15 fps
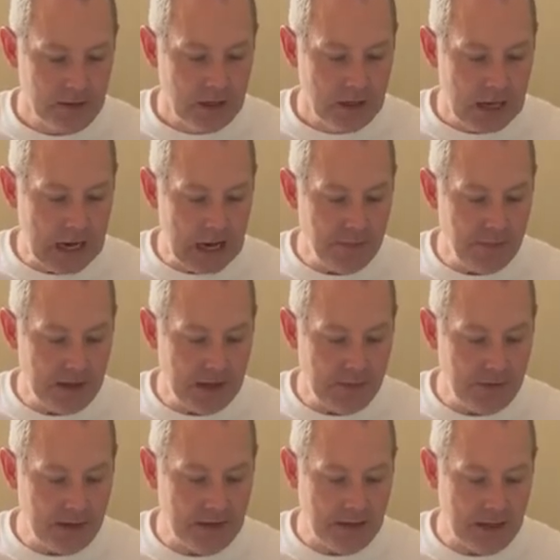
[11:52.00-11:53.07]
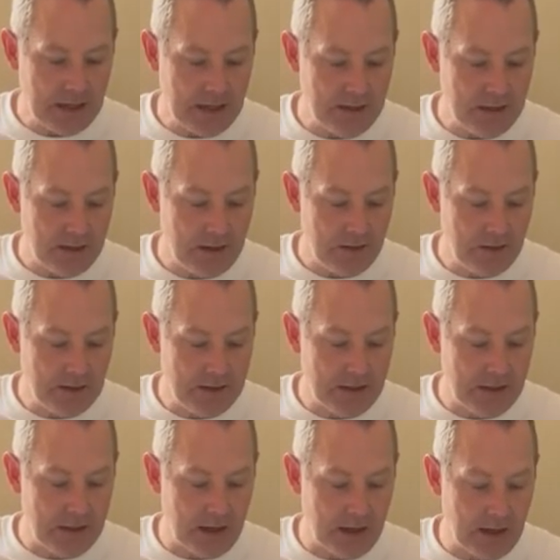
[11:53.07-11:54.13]
And then they did
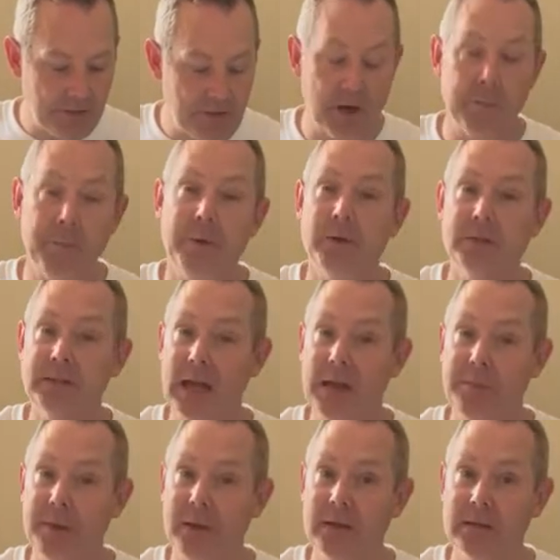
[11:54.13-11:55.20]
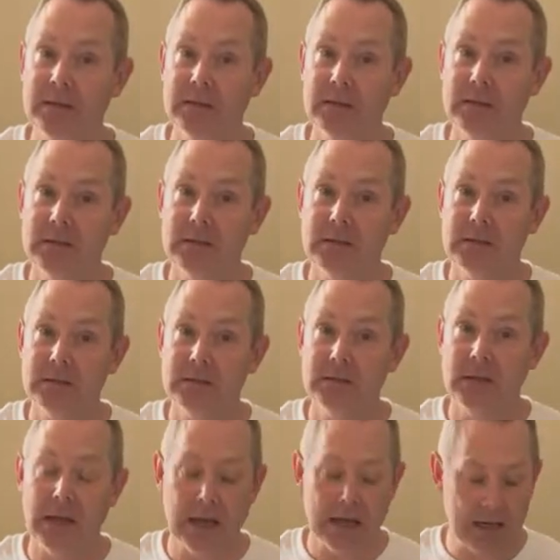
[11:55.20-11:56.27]
therapeutic taping,
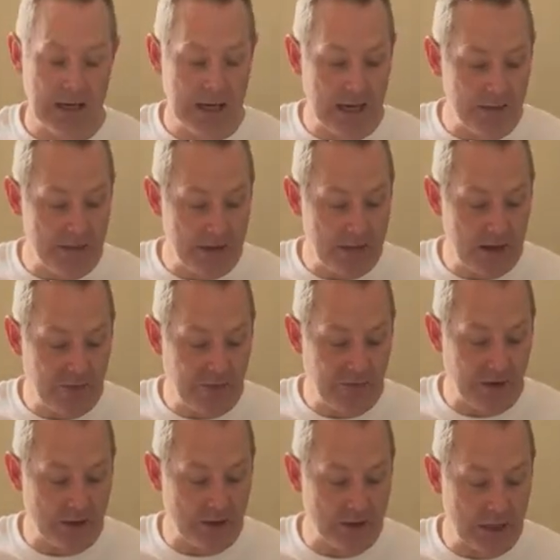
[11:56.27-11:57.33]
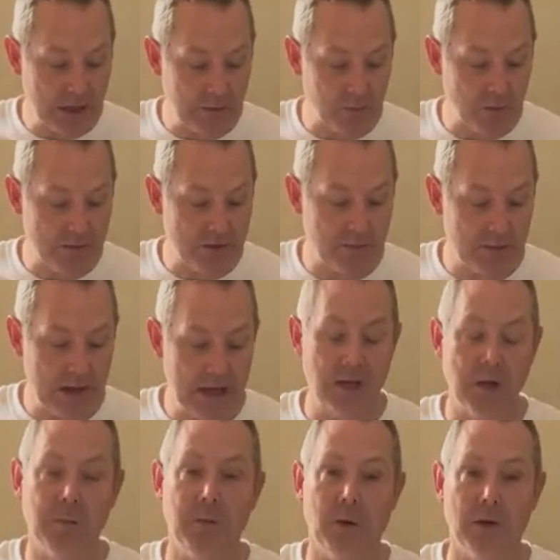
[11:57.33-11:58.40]
okay, and then they finished up with some
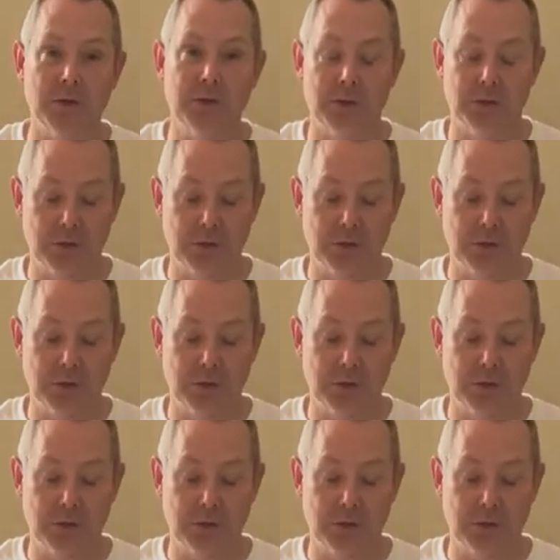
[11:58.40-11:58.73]
acupuncture.